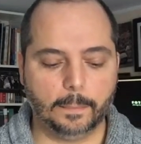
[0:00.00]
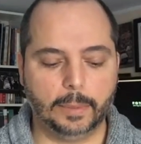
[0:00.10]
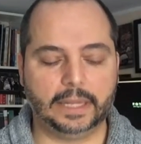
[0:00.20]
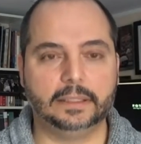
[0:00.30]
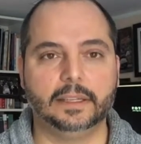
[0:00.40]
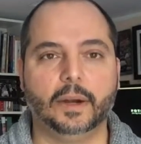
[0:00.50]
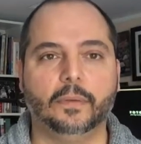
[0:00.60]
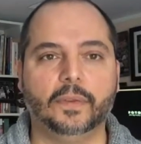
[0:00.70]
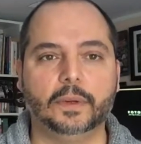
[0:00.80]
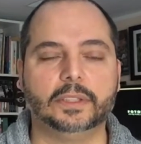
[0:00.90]
But you
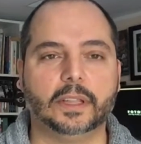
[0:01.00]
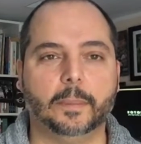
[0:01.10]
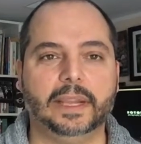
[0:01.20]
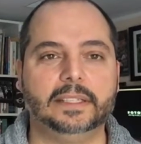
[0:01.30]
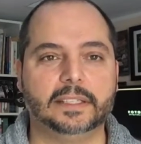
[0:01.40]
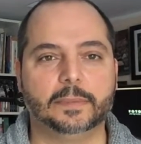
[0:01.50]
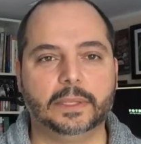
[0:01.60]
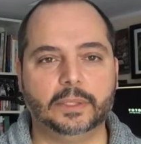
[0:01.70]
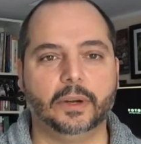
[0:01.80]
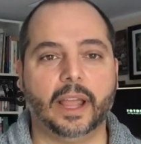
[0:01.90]
know, focus on the basics.
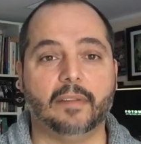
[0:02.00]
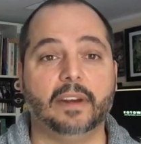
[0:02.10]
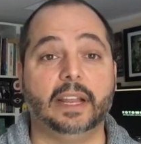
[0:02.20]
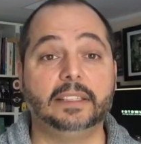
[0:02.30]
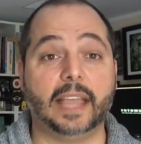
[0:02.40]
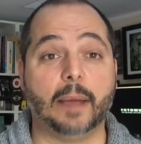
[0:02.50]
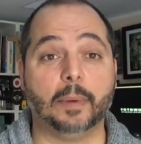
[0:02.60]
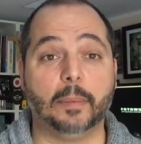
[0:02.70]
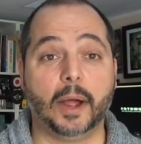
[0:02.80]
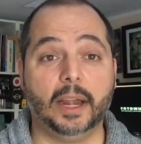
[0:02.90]
Make sure you have a nice
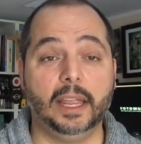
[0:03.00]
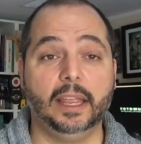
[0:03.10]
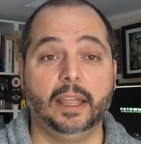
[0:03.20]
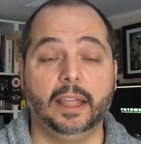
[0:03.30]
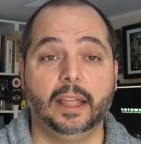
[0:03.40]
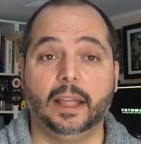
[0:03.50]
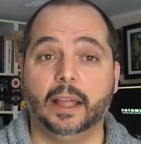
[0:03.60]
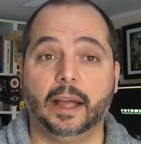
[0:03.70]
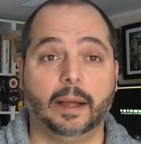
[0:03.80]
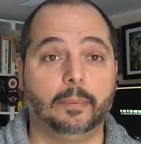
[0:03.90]
camera body.
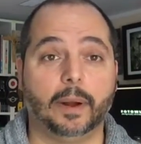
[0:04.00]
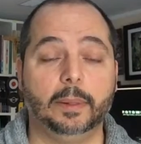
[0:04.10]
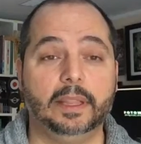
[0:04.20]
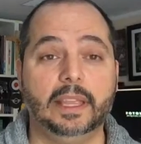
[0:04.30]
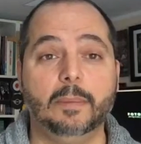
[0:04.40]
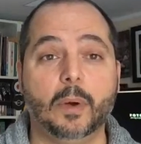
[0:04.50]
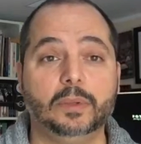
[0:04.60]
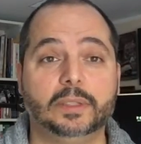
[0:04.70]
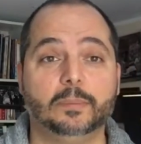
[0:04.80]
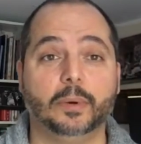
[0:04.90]
Probably the
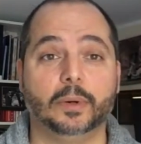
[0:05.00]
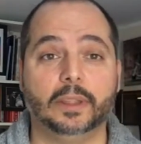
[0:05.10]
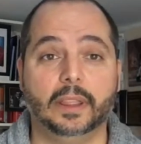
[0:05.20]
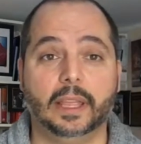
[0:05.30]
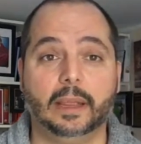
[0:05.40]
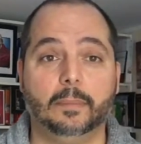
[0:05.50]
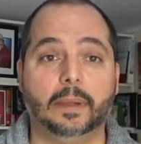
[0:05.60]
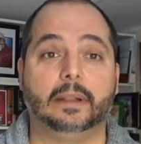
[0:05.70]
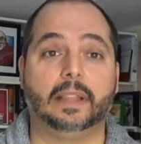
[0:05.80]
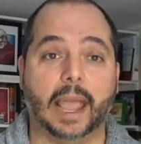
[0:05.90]
most important thing,
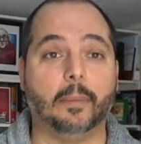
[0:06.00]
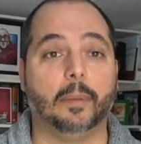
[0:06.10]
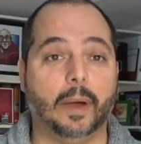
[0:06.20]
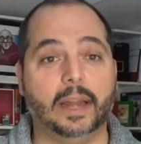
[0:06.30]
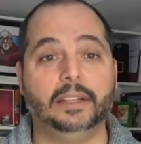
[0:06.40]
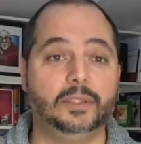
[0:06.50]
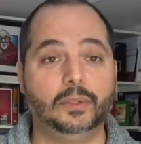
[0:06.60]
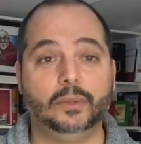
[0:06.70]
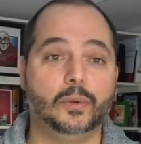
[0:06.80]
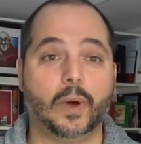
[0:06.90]
but camera bodies
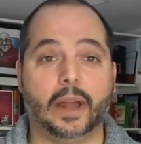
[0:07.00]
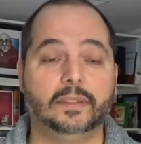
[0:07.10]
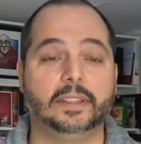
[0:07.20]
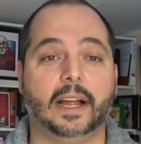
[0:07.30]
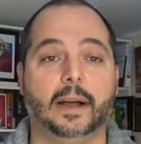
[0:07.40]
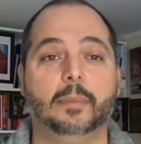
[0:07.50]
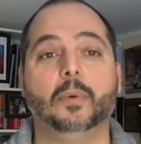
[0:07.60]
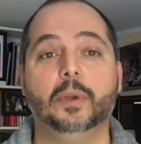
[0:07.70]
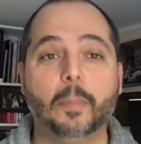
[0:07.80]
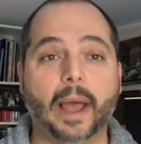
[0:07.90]
do go out of style. But
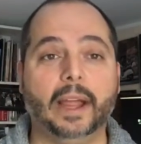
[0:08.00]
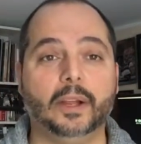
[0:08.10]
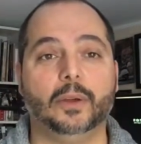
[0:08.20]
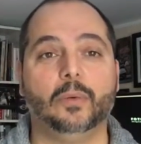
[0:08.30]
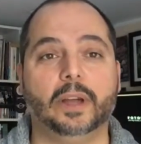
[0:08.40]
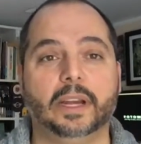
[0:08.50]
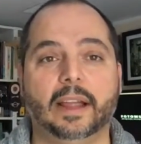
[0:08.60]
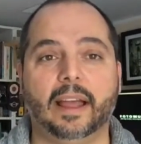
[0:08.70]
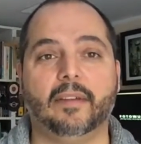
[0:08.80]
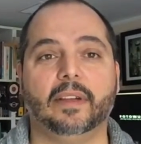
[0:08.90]
when you buy a good one,
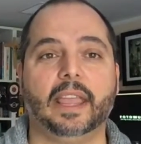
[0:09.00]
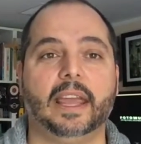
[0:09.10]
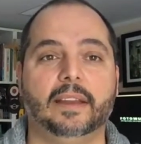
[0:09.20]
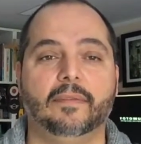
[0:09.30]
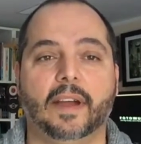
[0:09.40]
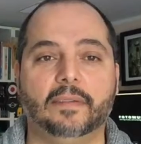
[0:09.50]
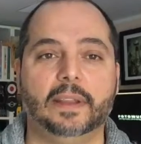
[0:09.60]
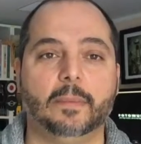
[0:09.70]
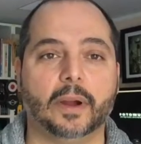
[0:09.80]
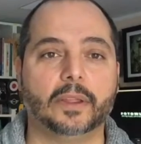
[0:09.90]
I have a Canon
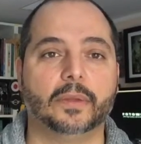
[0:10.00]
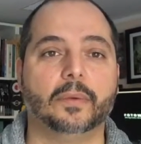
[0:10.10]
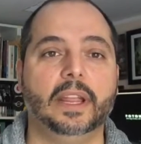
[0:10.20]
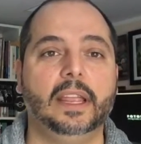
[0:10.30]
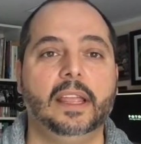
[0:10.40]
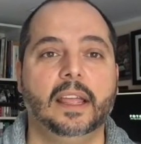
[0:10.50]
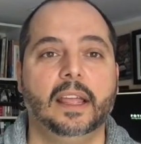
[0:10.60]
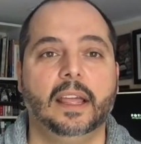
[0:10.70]
5D Mark III,